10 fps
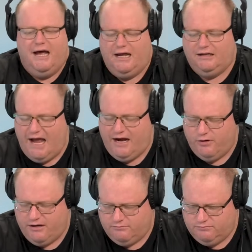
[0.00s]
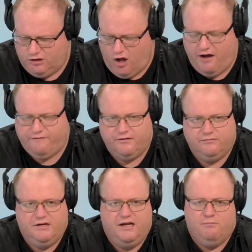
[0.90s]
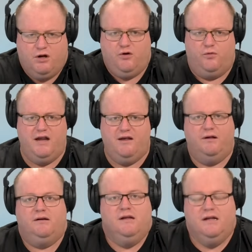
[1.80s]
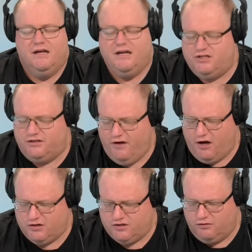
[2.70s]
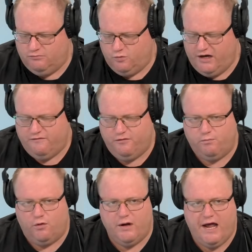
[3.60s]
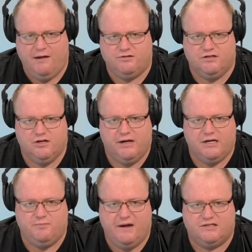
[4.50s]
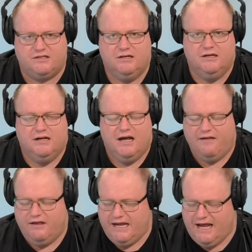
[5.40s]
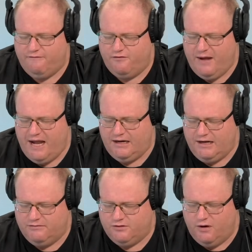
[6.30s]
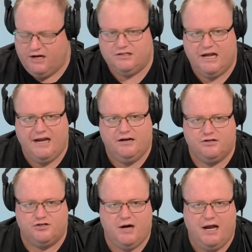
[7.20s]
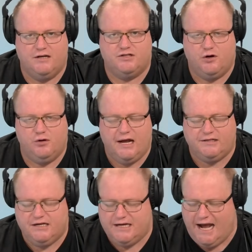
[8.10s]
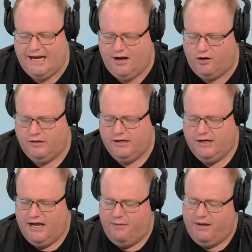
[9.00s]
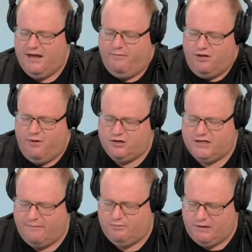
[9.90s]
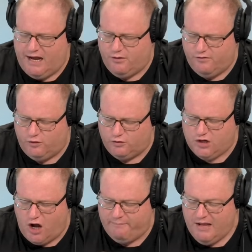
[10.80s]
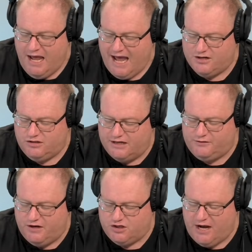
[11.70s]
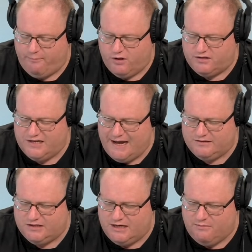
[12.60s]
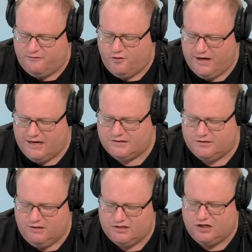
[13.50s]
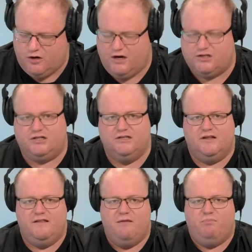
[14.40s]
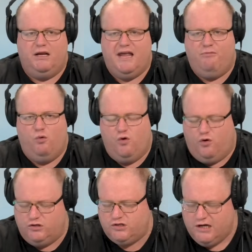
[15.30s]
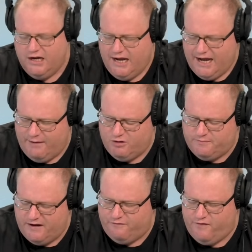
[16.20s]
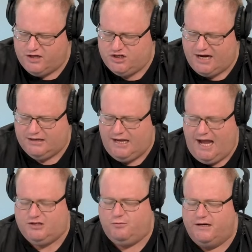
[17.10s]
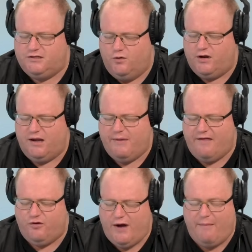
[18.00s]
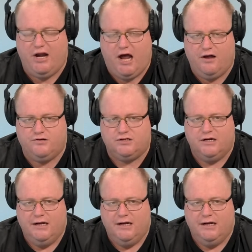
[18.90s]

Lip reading: later in life and in my career, but he's just focused on winning football games and doing his best that he can for Manly and Queensland and Australia. So good luck to you, Daly, on becoming the most capped player of all time. And let's finish up with South Sydney before we get to some listener questions and the Billy M Awards. We spent a fair chunk last week talking about the Rabbitohs.